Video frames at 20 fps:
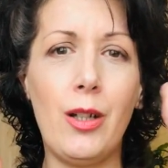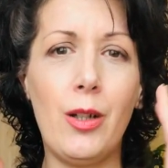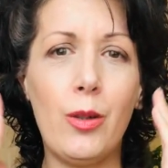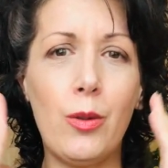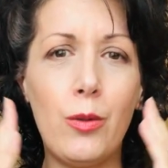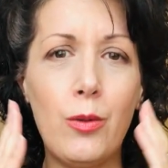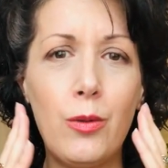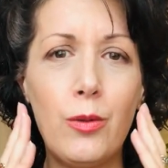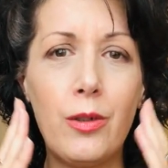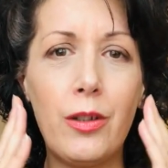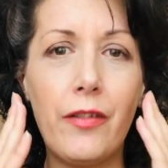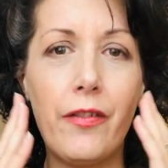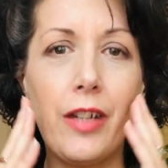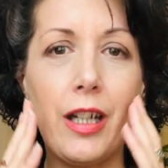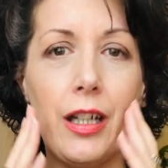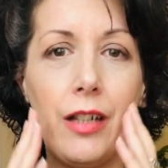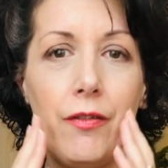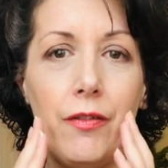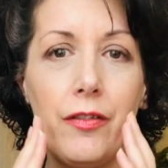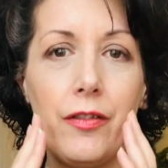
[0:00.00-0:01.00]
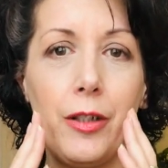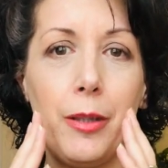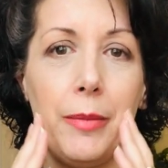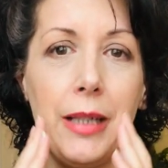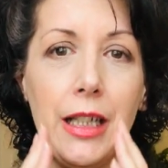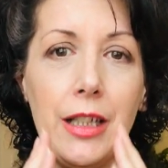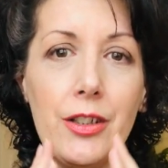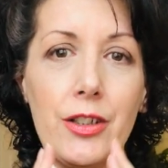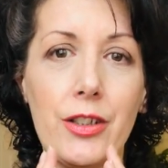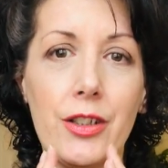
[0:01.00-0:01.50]
All of that
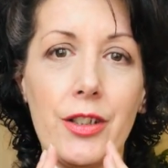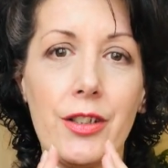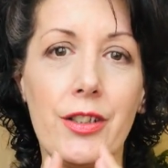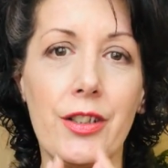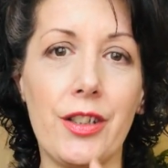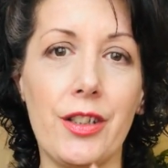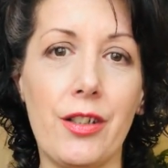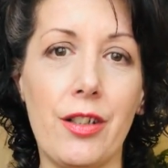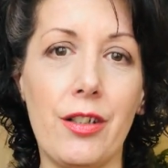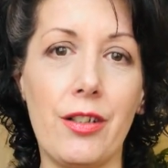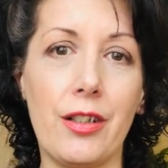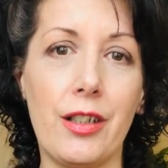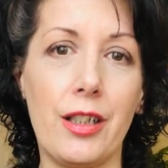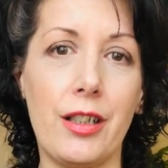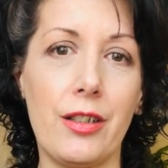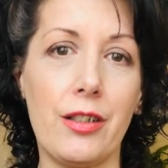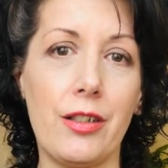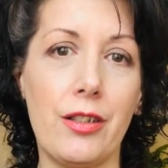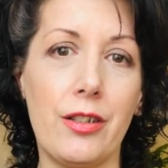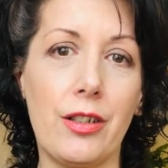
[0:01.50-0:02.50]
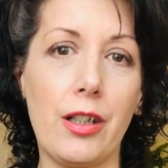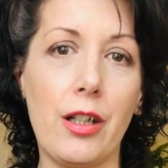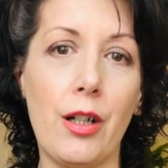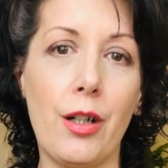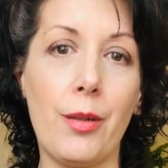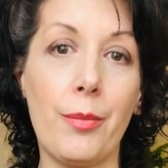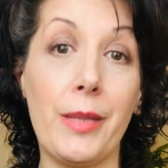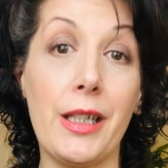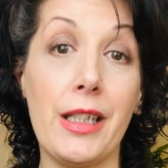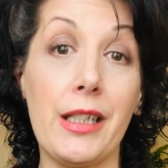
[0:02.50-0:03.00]
inflammation started
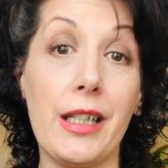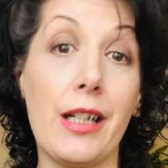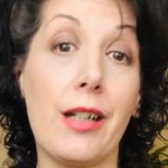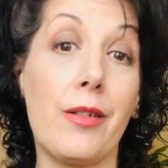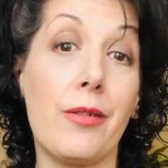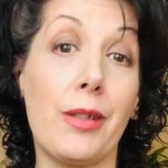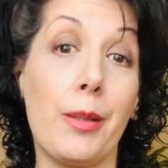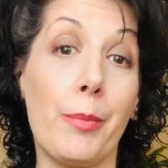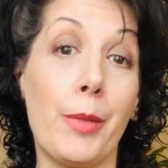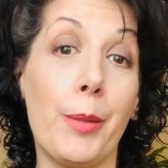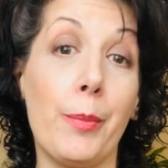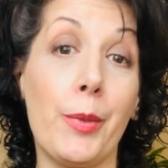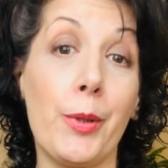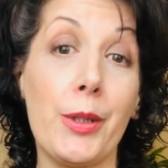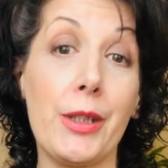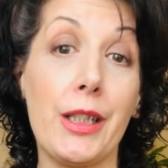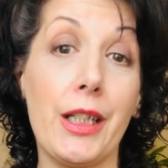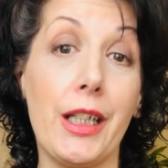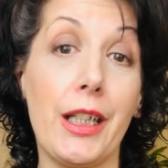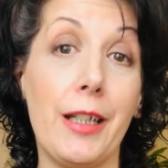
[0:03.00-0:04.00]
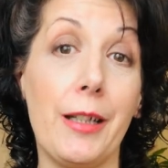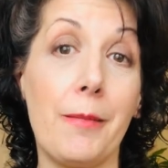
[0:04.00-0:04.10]
calming down in my body.